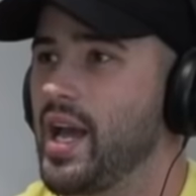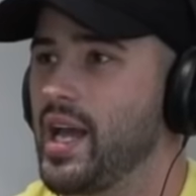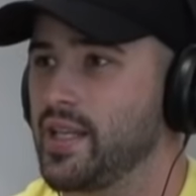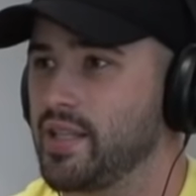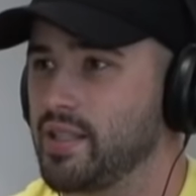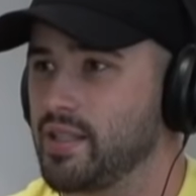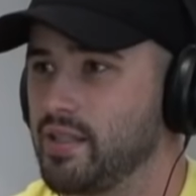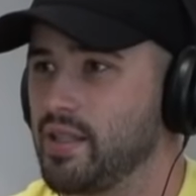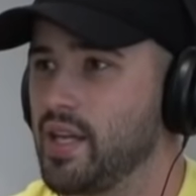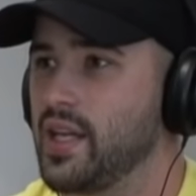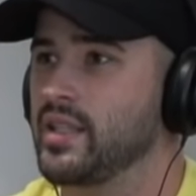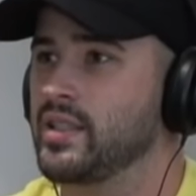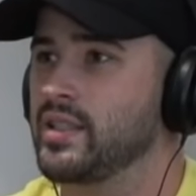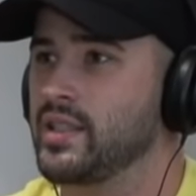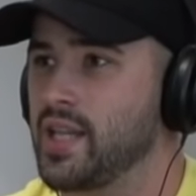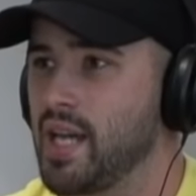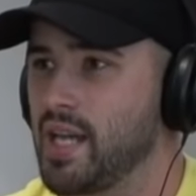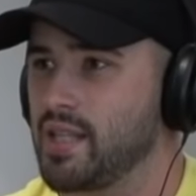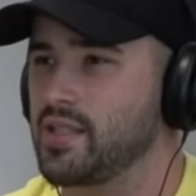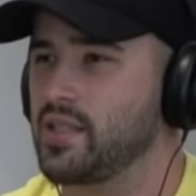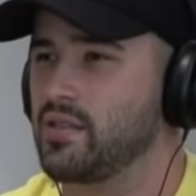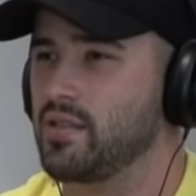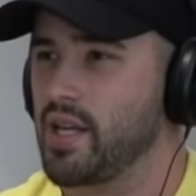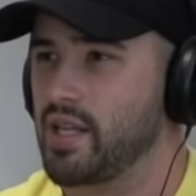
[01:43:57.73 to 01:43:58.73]
And, and
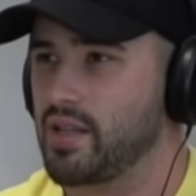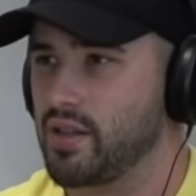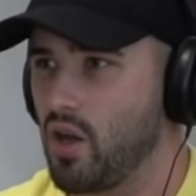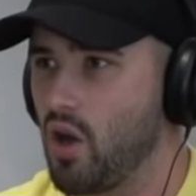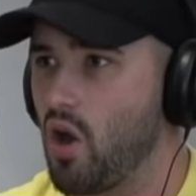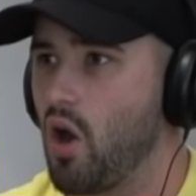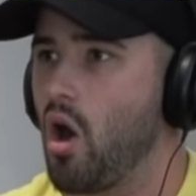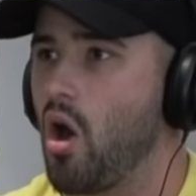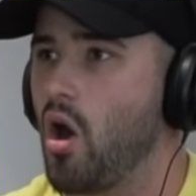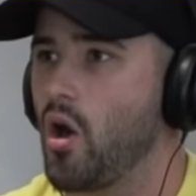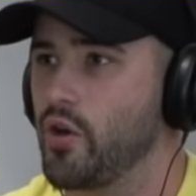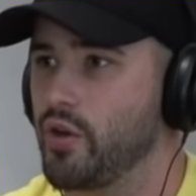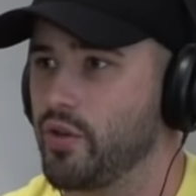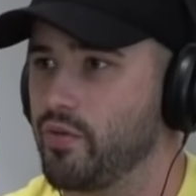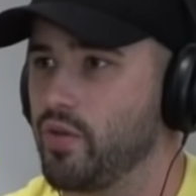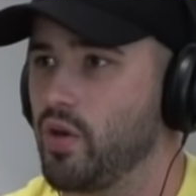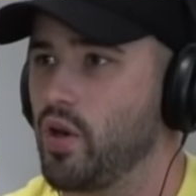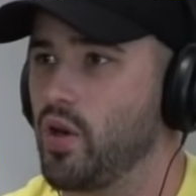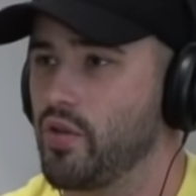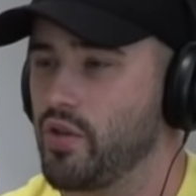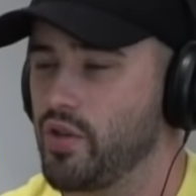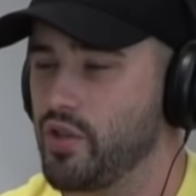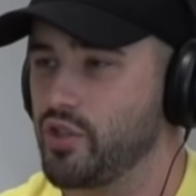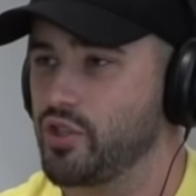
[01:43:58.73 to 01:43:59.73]
get to, like, the heart of
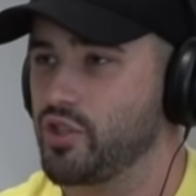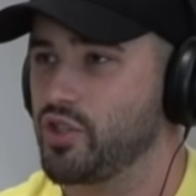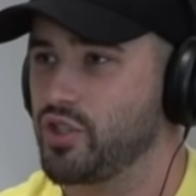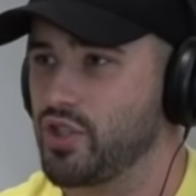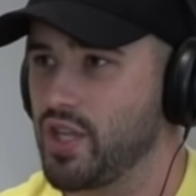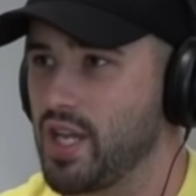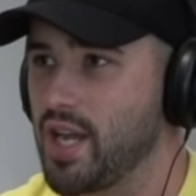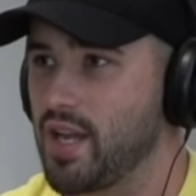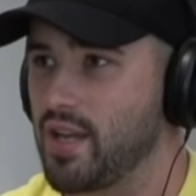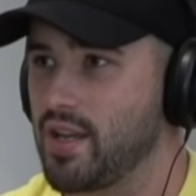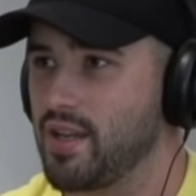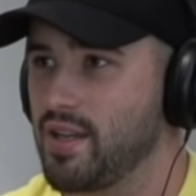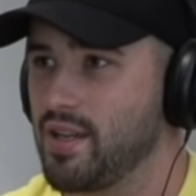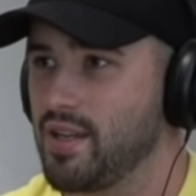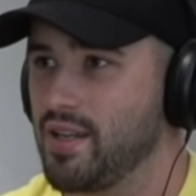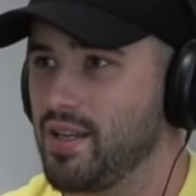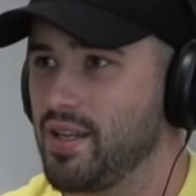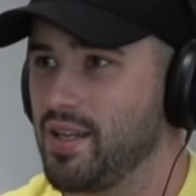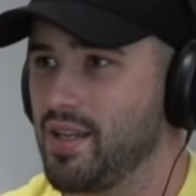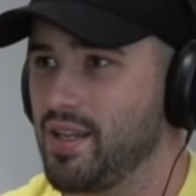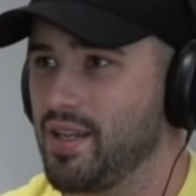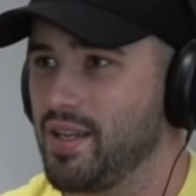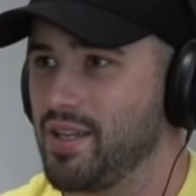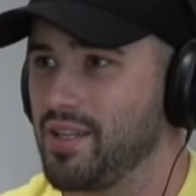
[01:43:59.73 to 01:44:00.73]
all their shit.
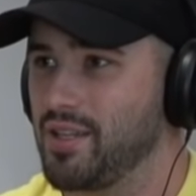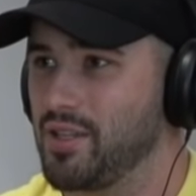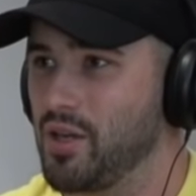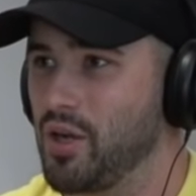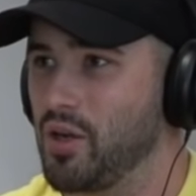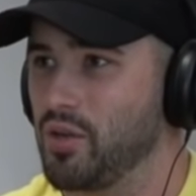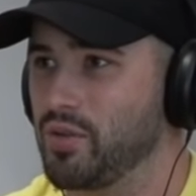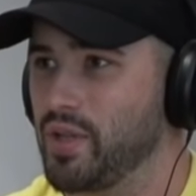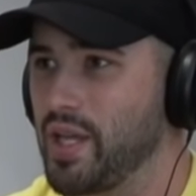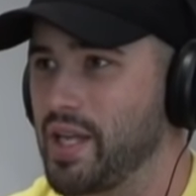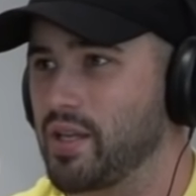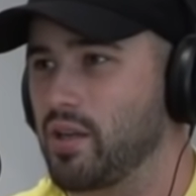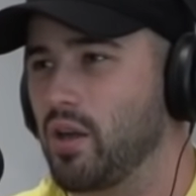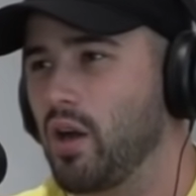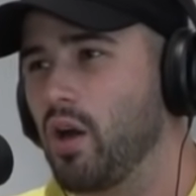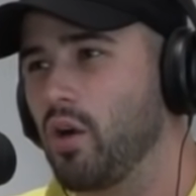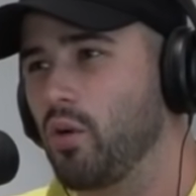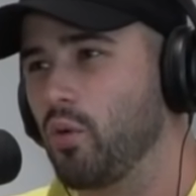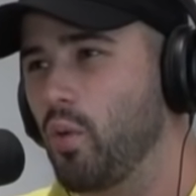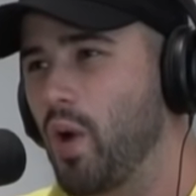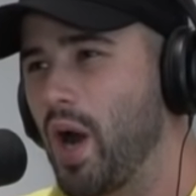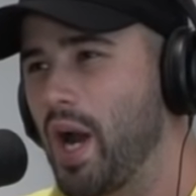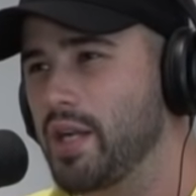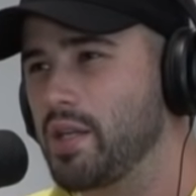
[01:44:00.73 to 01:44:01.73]
You know, like,
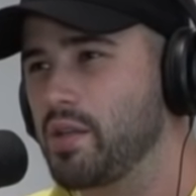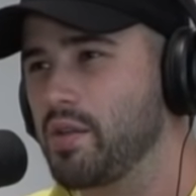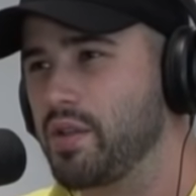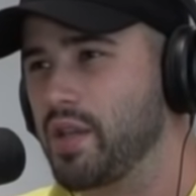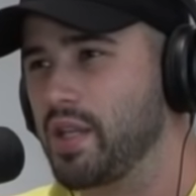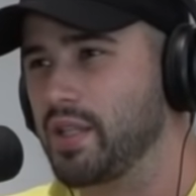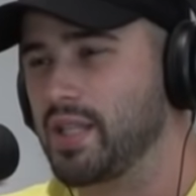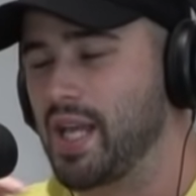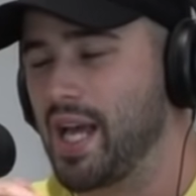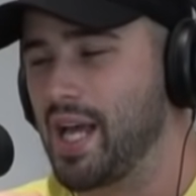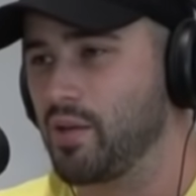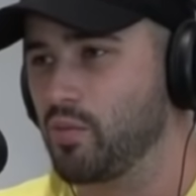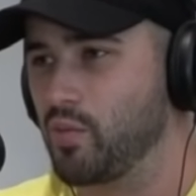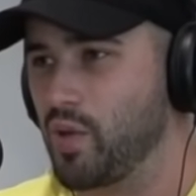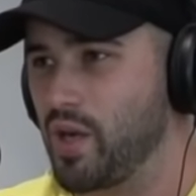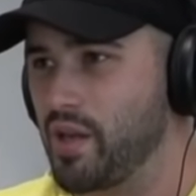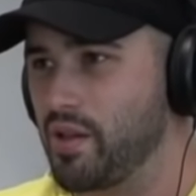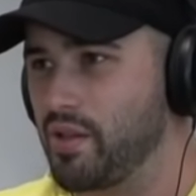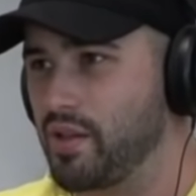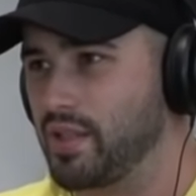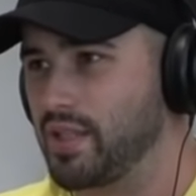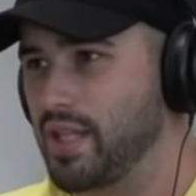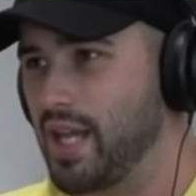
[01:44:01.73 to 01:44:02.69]
oh, why do you think that and why do you think